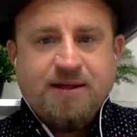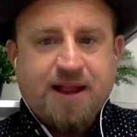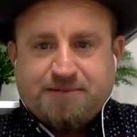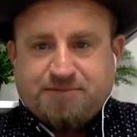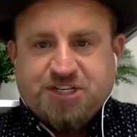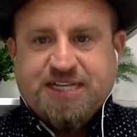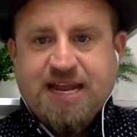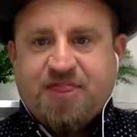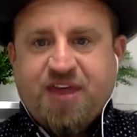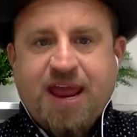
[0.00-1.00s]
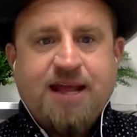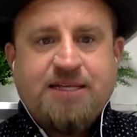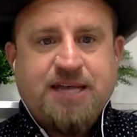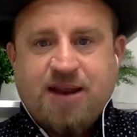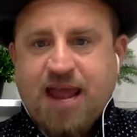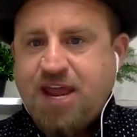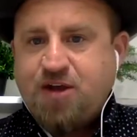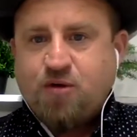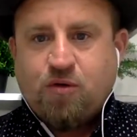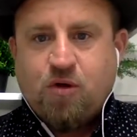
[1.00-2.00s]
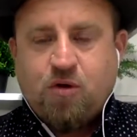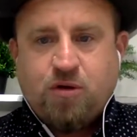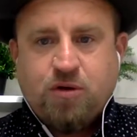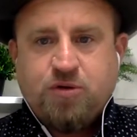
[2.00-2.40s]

Beautiful like just girl. said thanks. Yeah, an eight year old girl